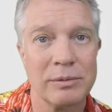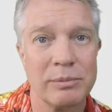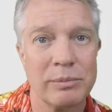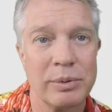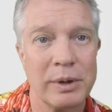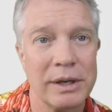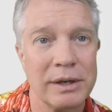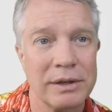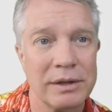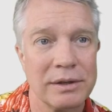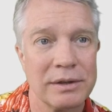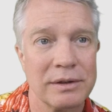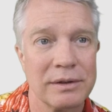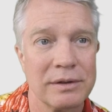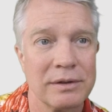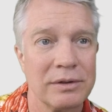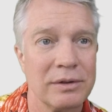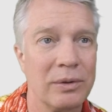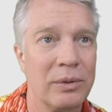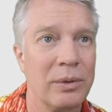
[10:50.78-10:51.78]
print
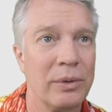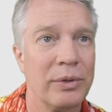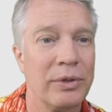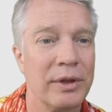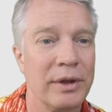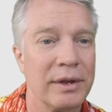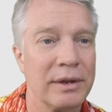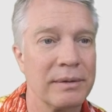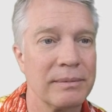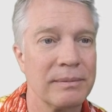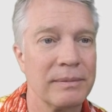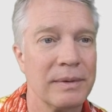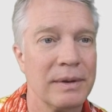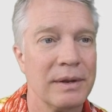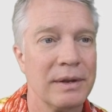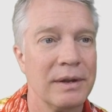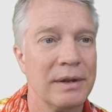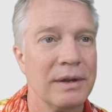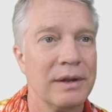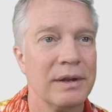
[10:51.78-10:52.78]
the whole thing.
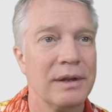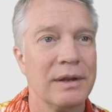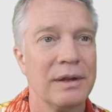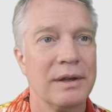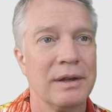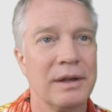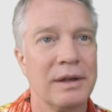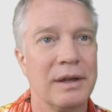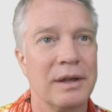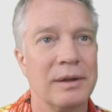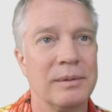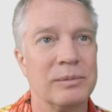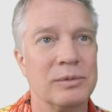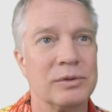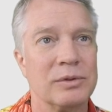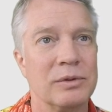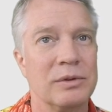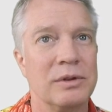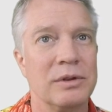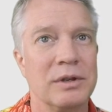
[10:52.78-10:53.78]

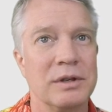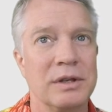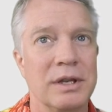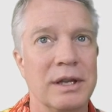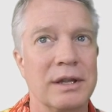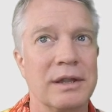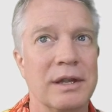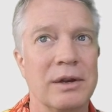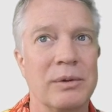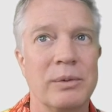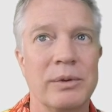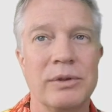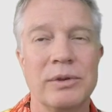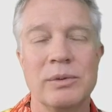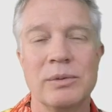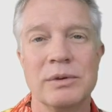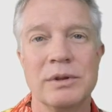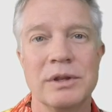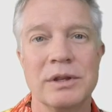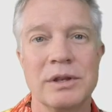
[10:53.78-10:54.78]
So you can take that with
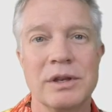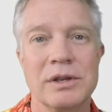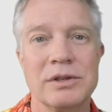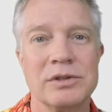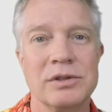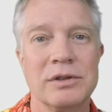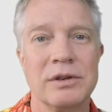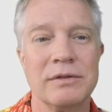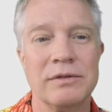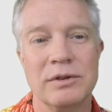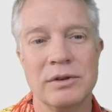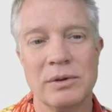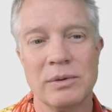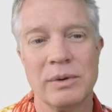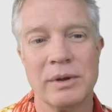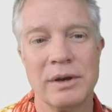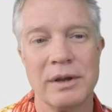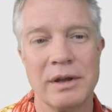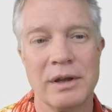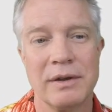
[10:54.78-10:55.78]
you into the kitchen if you don't
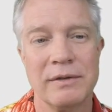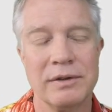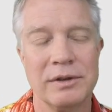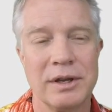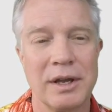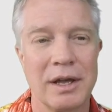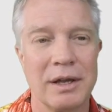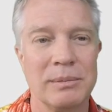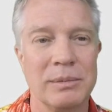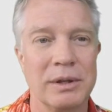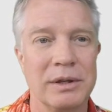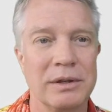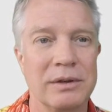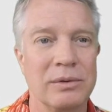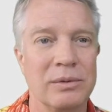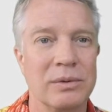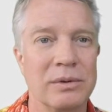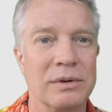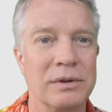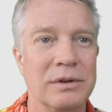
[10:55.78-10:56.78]
want to have a tablet
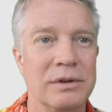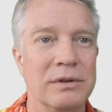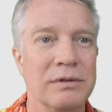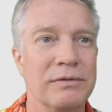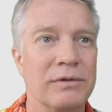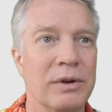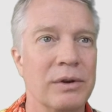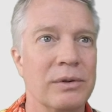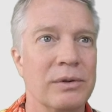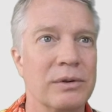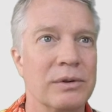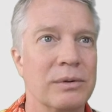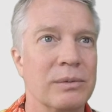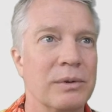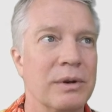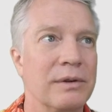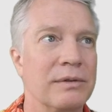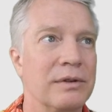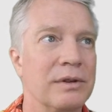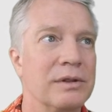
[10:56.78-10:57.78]
or your phone or
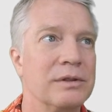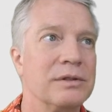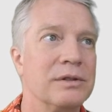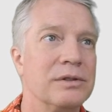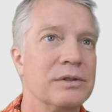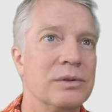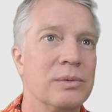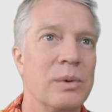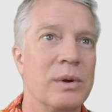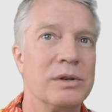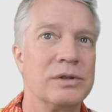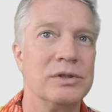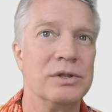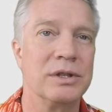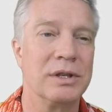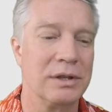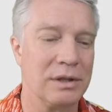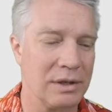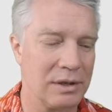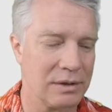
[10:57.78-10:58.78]
whatever it is that you're watching
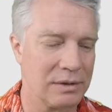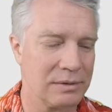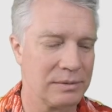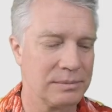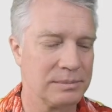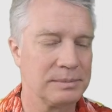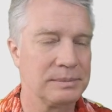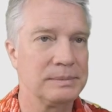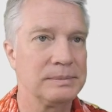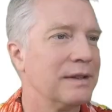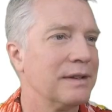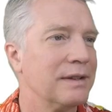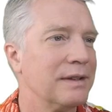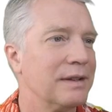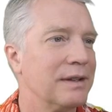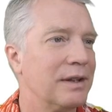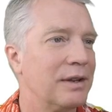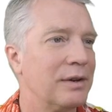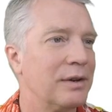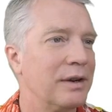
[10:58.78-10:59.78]
in there.
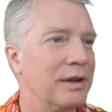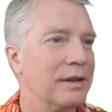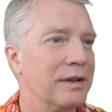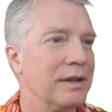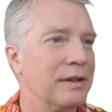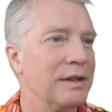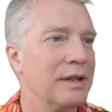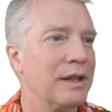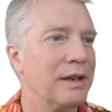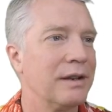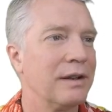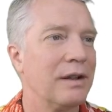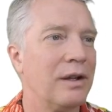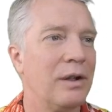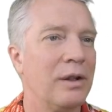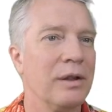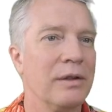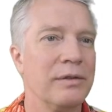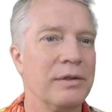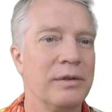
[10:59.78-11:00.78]
Alright, and then
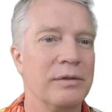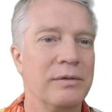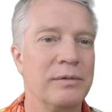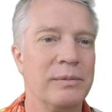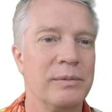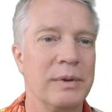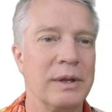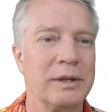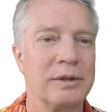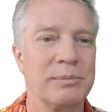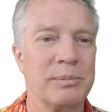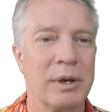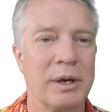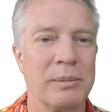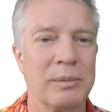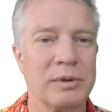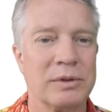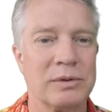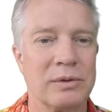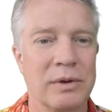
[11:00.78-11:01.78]
all of the experiments are